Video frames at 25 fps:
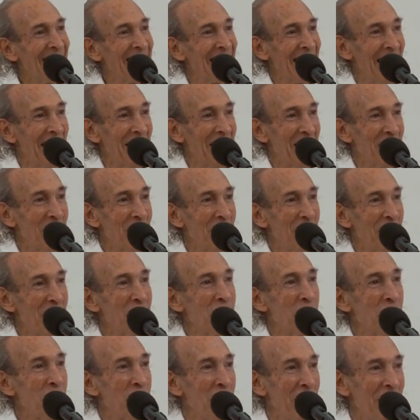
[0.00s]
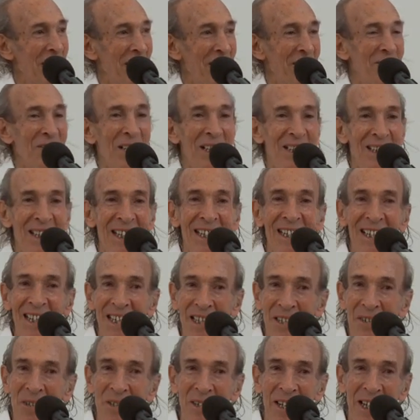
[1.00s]
kind of resume of her little
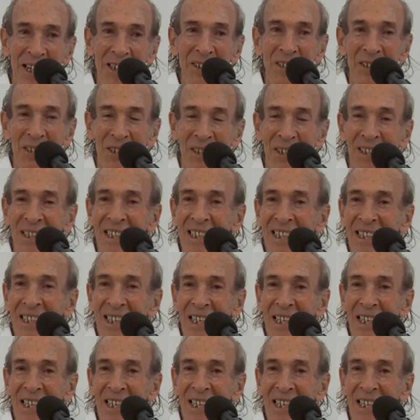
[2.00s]
introduction,